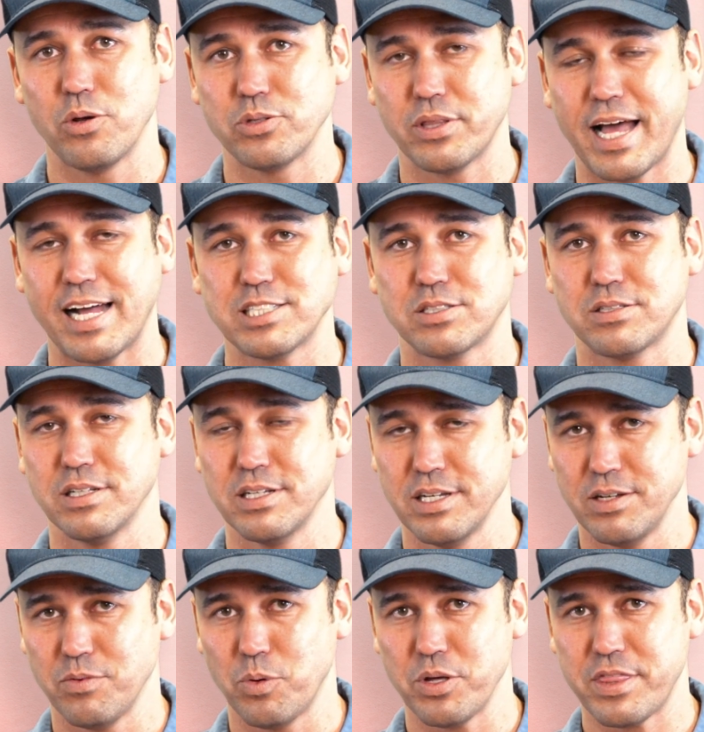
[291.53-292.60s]
That's
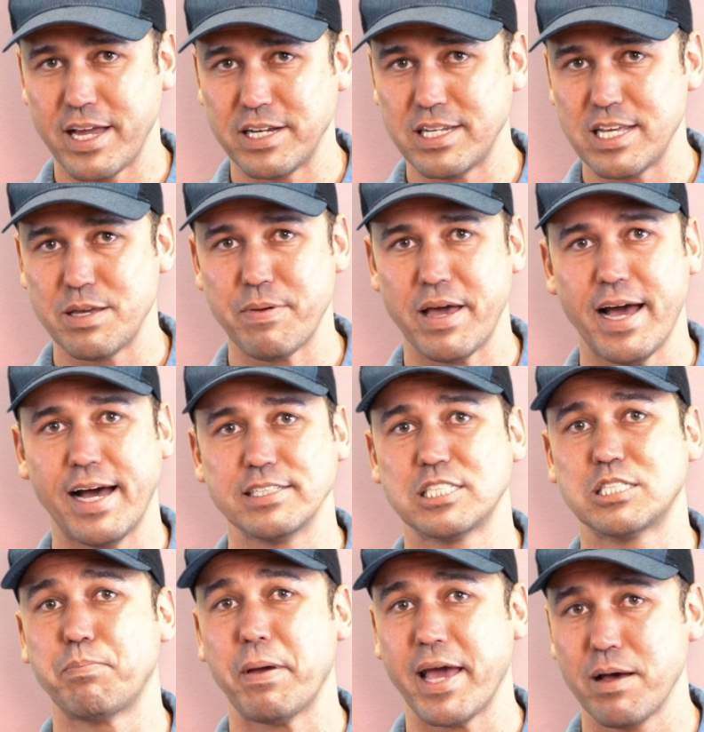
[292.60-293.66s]
what they deem as
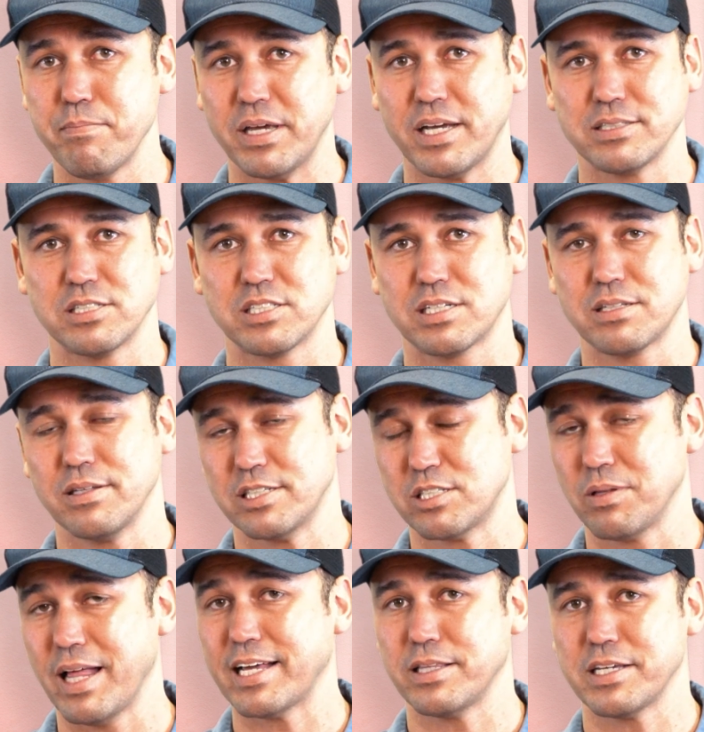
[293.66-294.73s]
spam because it's
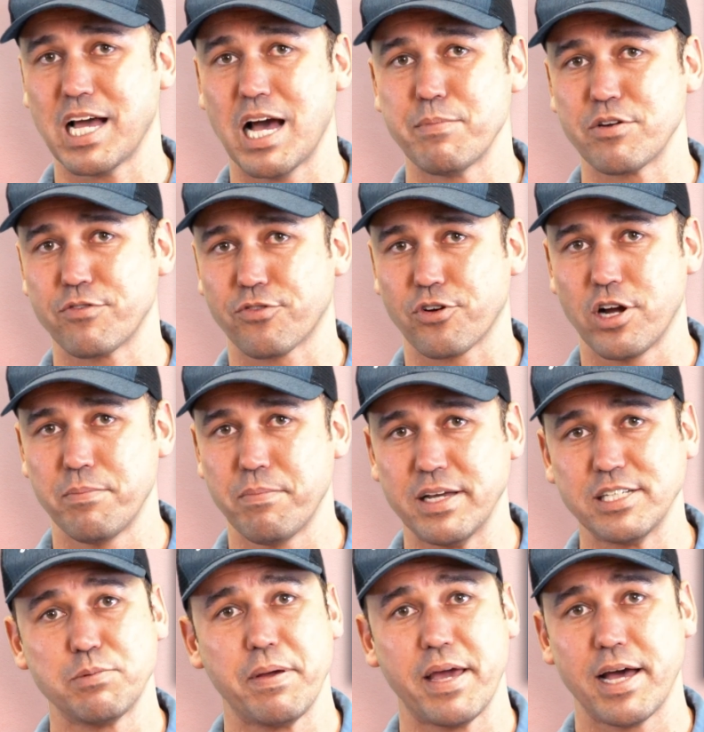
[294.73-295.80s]
likely coming from a
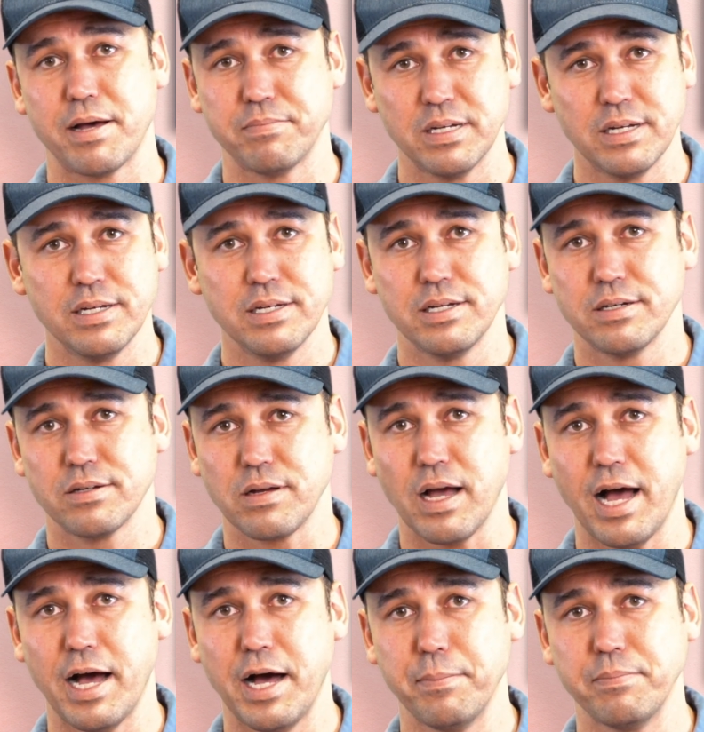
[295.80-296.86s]
spam
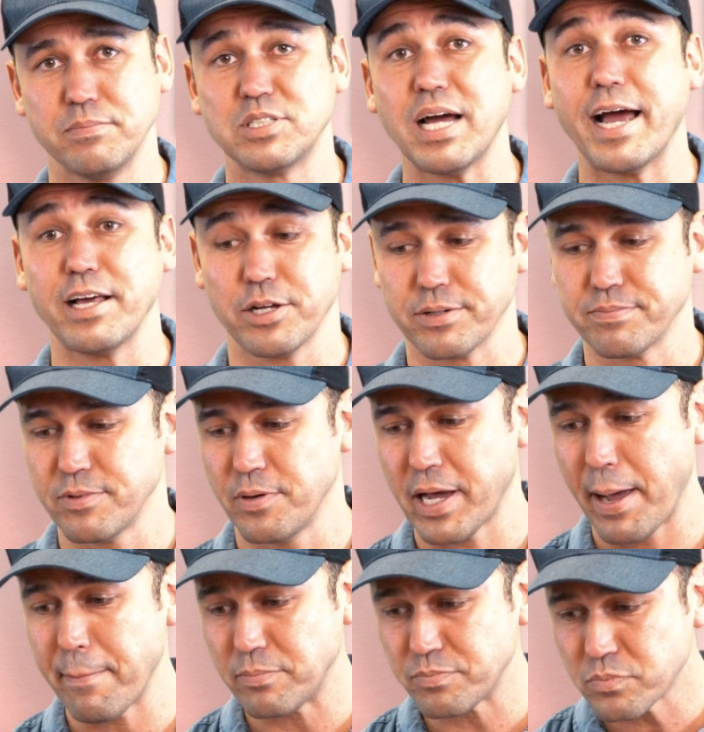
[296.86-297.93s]
dialer, okay?